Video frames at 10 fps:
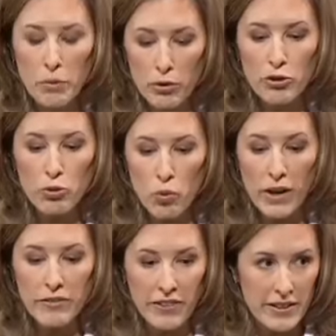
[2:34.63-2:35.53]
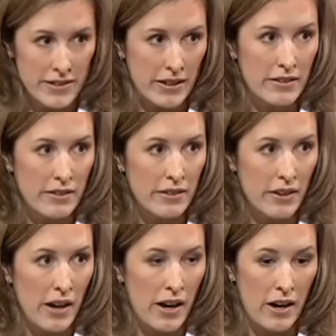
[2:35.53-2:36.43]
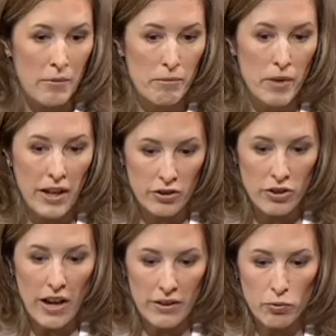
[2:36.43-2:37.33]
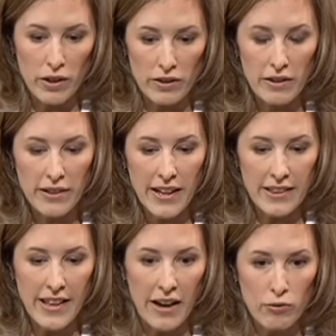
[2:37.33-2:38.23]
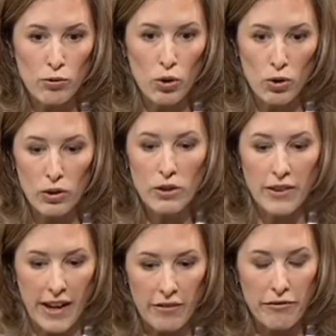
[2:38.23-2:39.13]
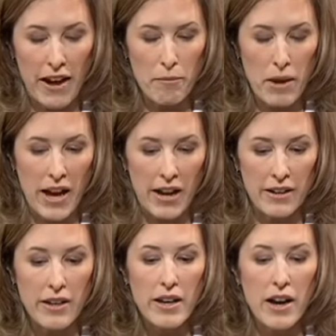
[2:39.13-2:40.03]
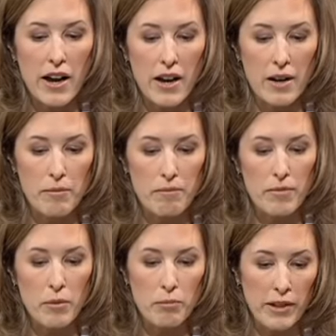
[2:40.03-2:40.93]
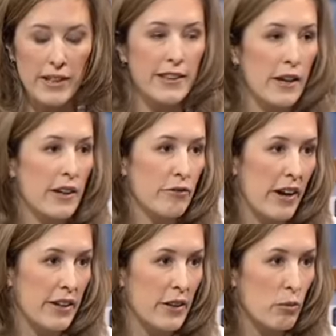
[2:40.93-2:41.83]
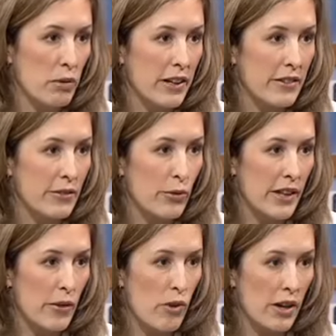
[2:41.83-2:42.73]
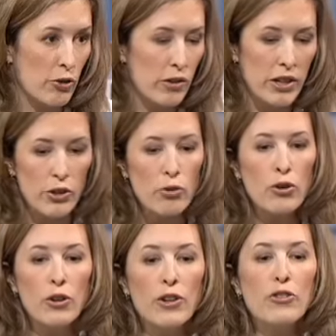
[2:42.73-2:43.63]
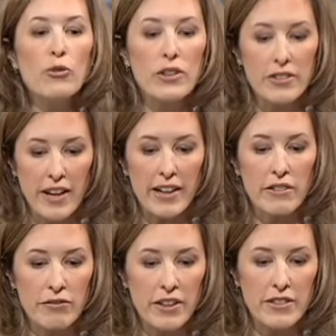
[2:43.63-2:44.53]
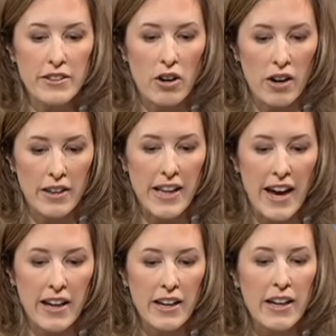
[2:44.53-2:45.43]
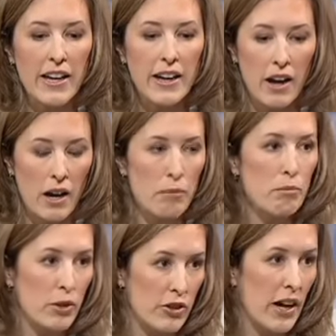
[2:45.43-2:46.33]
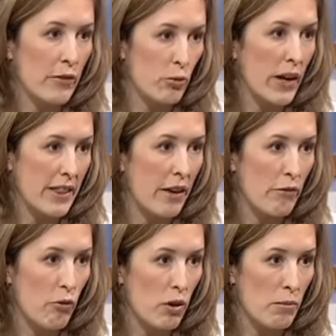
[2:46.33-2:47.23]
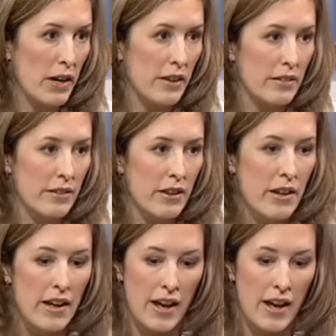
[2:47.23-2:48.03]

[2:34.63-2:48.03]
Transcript: people do one visit. And get that roll or that fat pad, and then they can find other places where they want to treat. You could do a second visit on that, but you'd have to wait that 4 months.